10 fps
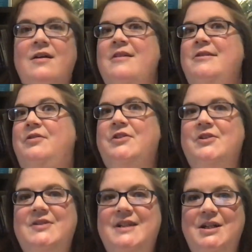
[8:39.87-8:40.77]
the
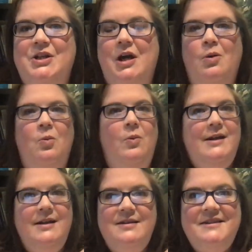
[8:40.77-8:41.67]
third teacher. What
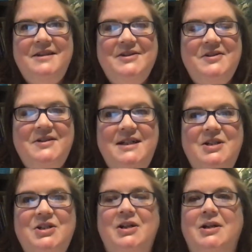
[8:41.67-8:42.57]
is the third
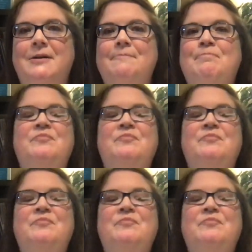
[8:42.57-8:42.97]
teacher?